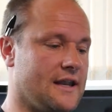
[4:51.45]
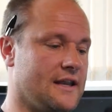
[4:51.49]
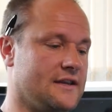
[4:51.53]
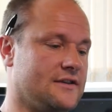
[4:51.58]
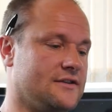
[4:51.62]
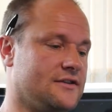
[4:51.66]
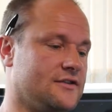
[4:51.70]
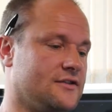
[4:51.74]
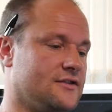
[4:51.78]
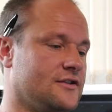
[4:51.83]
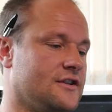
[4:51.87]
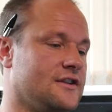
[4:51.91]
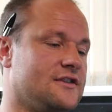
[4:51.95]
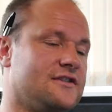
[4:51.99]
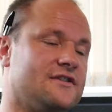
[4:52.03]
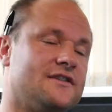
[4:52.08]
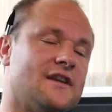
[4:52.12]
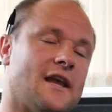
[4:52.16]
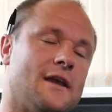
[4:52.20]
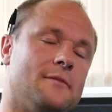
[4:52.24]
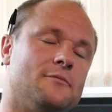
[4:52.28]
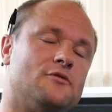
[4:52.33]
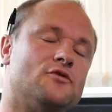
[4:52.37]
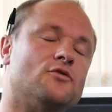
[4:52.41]
is this
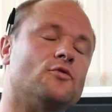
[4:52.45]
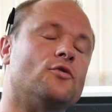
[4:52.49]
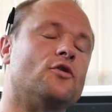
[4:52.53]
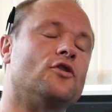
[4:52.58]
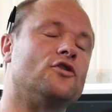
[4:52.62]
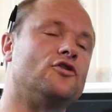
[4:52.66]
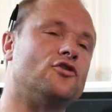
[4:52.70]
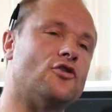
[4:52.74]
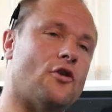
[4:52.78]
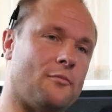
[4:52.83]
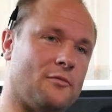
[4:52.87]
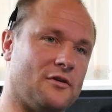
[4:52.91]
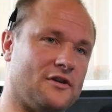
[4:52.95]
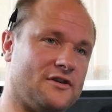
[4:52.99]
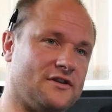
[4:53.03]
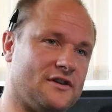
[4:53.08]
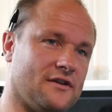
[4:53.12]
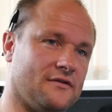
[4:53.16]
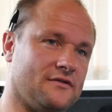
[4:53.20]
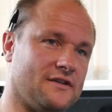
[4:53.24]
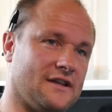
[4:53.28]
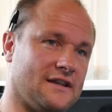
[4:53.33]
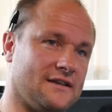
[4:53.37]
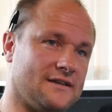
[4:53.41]
same sort of Doppler
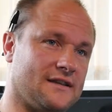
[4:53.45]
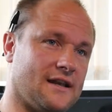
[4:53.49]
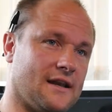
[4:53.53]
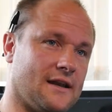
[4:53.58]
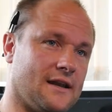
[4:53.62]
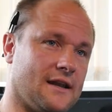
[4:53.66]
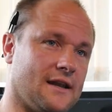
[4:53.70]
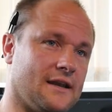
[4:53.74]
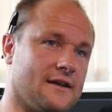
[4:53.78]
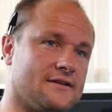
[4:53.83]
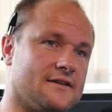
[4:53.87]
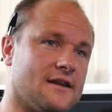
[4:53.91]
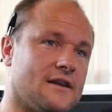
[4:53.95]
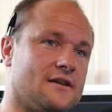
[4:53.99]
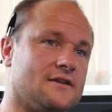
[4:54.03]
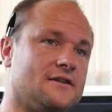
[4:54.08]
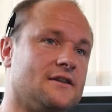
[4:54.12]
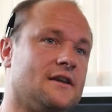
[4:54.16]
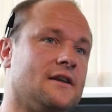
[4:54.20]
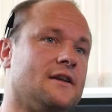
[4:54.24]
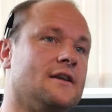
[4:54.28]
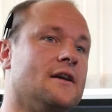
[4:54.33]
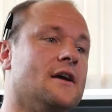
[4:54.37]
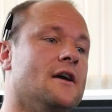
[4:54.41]
shifting technique,
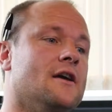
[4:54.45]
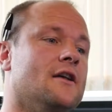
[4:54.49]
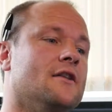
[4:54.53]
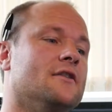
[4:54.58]
essentially,